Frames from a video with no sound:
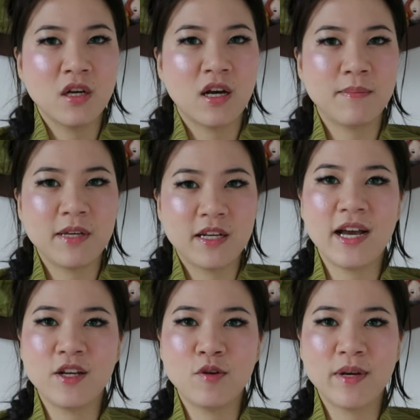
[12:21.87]
I mean,
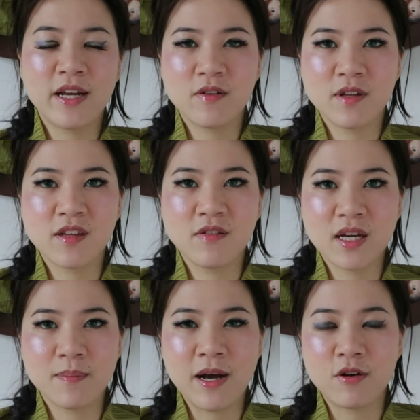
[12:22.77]
I know when I was using
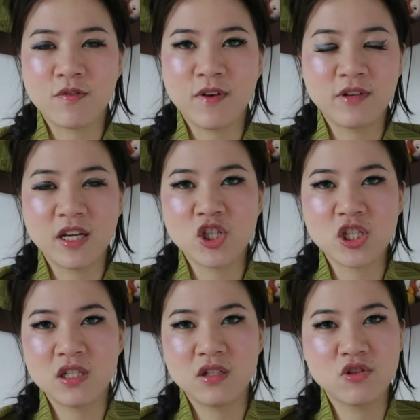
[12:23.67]
a powder
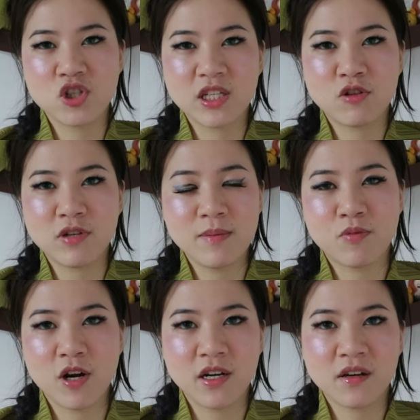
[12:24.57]
foundation, usually cream
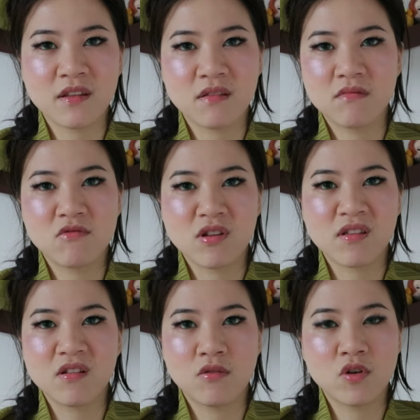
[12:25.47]
products
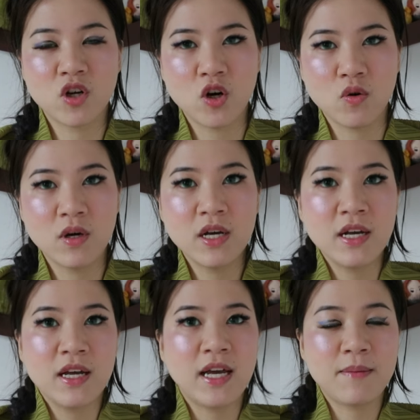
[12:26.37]
just don't go.
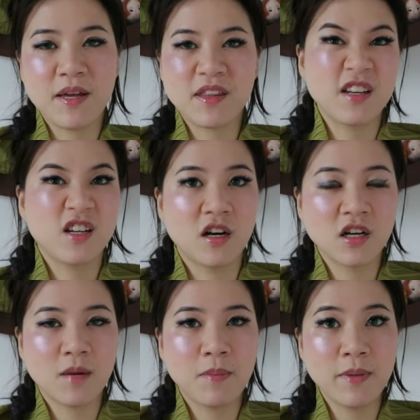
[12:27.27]
It makes it
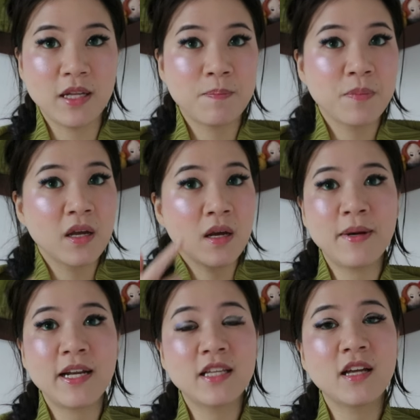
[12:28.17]
gunk up a bit.
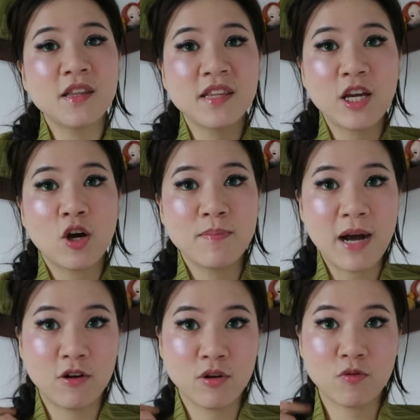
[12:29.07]
But it does take on
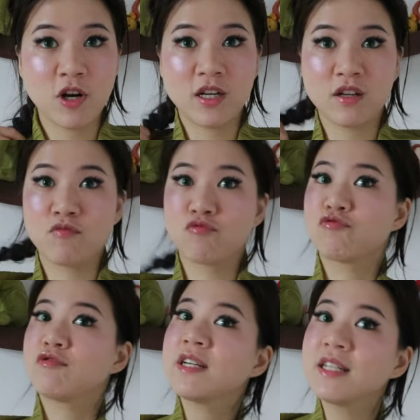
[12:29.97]
powder products
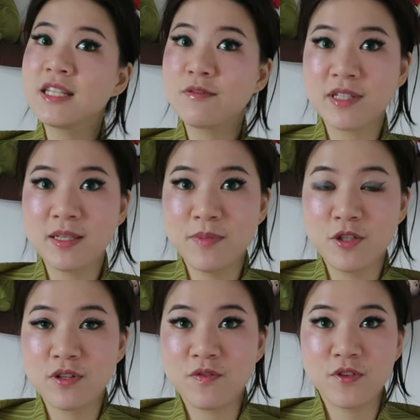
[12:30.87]
really, really
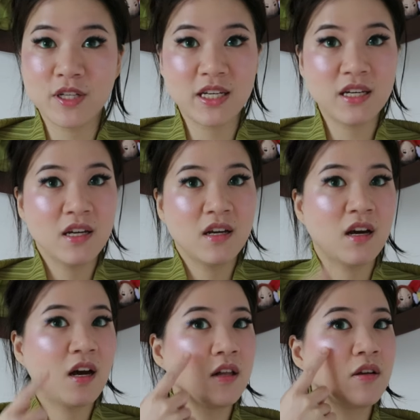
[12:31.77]
beautifully.
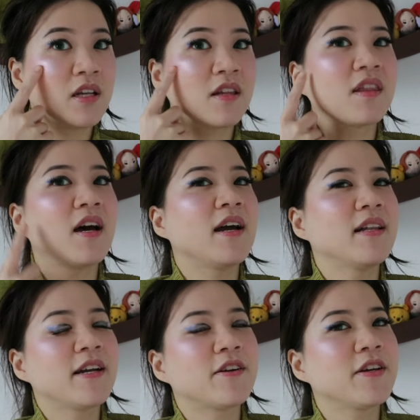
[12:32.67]
Look at this
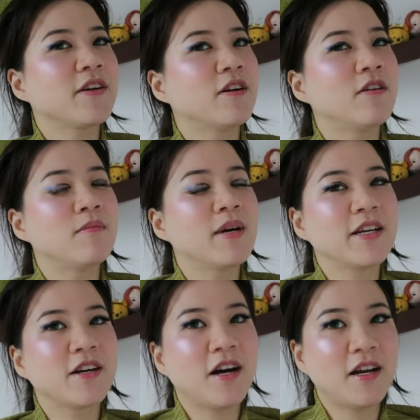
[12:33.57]
highlighter here, oh my
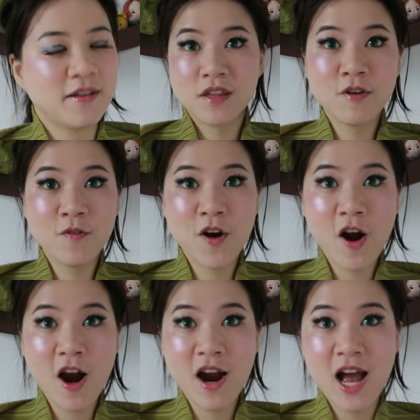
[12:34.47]
god. So
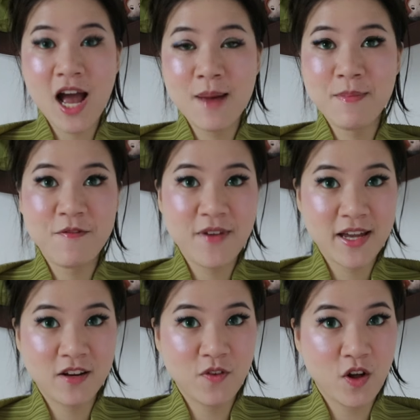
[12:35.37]
far, I'm a
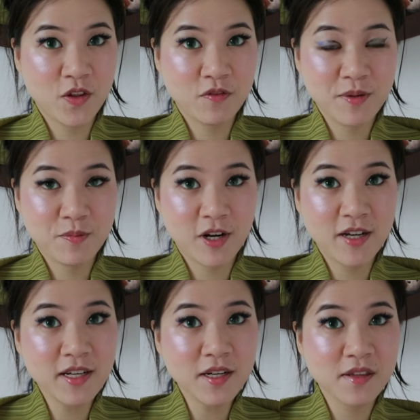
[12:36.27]
fan of all 3
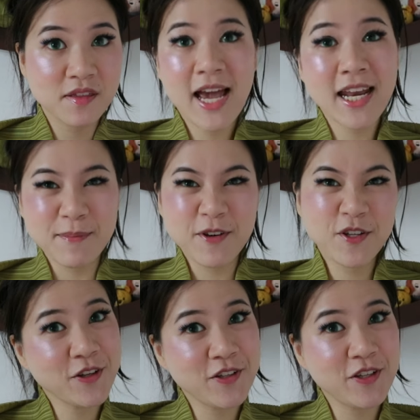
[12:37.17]
products, and I'm going
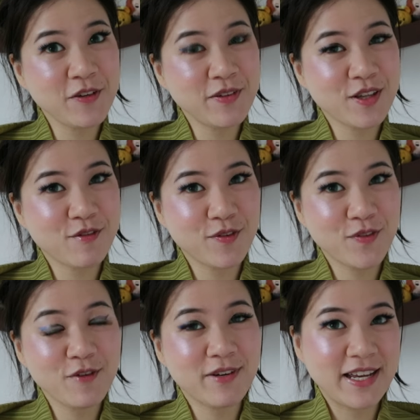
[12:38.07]
to continue with this
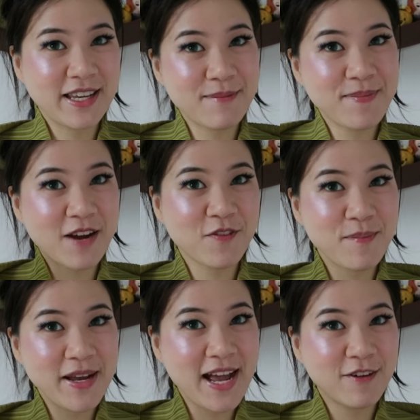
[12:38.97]
review when I get back from
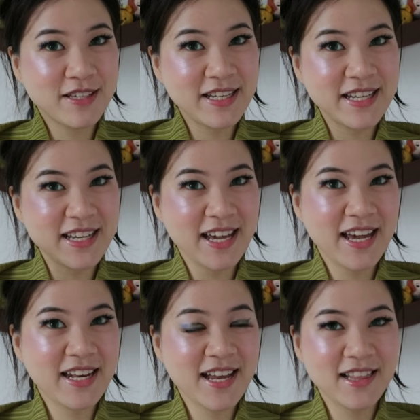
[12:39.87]
my outing,
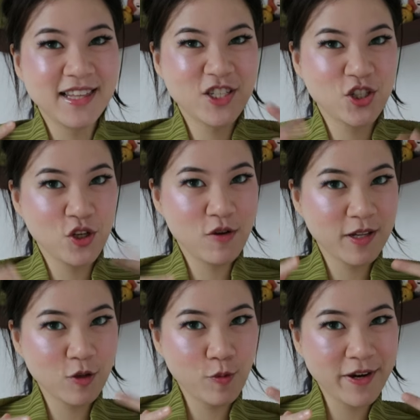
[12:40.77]
and I'll let you know
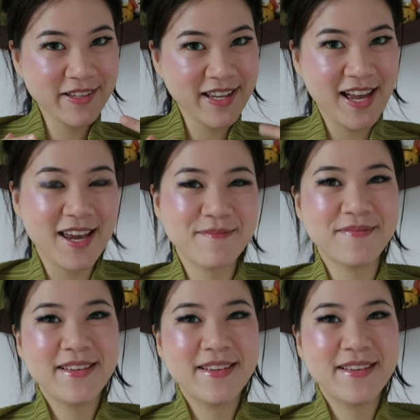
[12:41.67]
about the wear time.